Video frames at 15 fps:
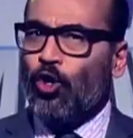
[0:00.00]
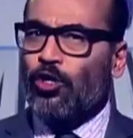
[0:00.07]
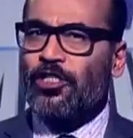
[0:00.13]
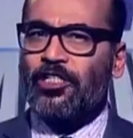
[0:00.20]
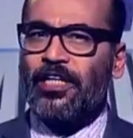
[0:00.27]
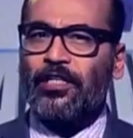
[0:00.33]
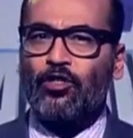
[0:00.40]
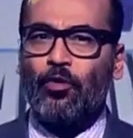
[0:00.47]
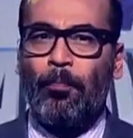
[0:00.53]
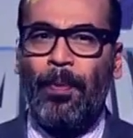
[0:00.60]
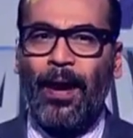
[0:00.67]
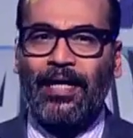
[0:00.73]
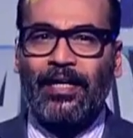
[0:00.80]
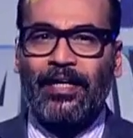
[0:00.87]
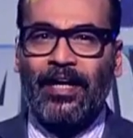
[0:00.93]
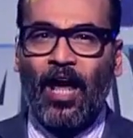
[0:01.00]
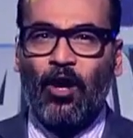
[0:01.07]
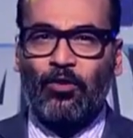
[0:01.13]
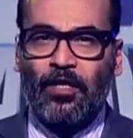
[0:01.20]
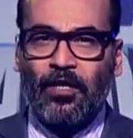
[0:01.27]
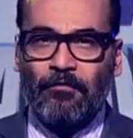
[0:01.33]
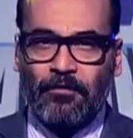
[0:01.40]
all set to battle it
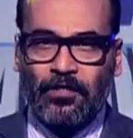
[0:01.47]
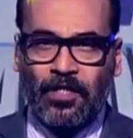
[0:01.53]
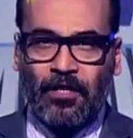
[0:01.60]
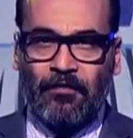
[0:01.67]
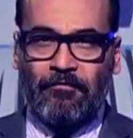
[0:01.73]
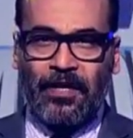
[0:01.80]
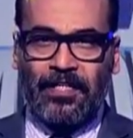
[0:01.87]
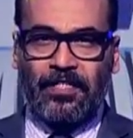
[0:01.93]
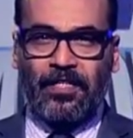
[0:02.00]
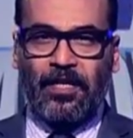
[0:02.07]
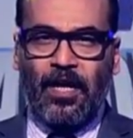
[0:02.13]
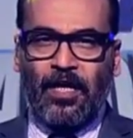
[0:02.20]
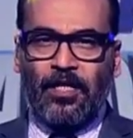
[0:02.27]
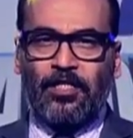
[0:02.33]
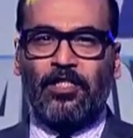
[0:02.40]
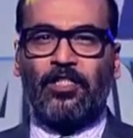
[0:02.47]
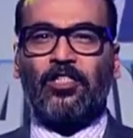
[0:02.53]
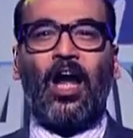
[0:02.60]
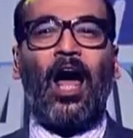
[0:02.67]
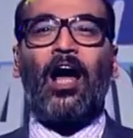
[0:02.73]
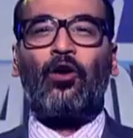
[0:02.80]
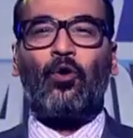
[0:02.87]
out for the coveted
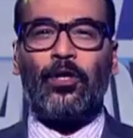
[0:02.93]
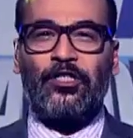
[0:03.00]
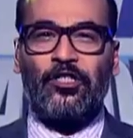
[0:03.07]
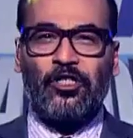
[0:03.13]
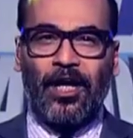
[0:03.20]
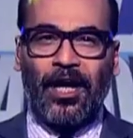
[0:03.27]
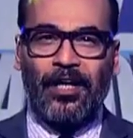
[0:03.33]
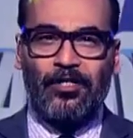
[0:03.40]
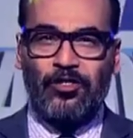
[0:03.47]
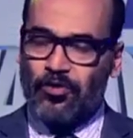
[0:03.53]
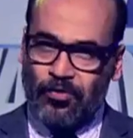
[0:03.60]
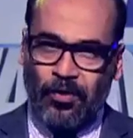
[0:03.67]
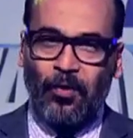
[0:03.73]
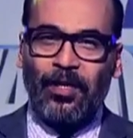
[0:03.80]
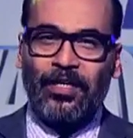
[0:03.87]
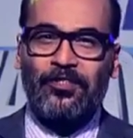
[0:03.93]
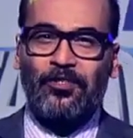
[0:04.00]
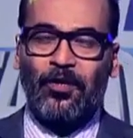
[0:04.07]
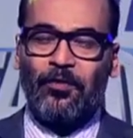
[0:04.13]
Star Quiz Challenge Rolling